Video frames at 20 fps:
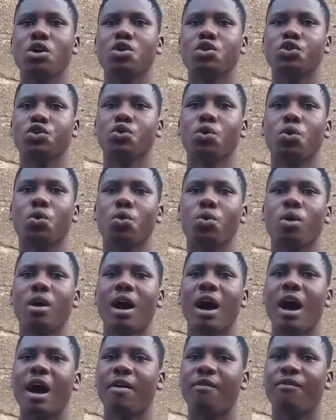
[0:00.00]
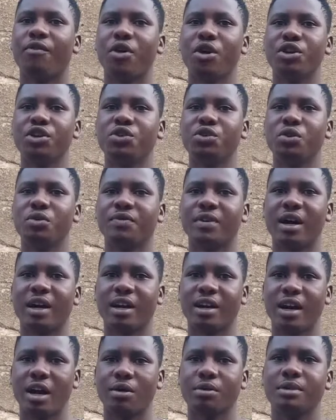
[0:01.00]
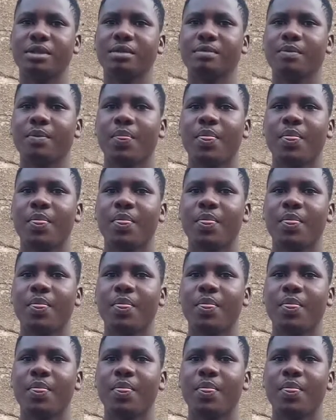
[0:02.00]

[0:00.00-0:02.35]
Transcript: So avoid overcrowding.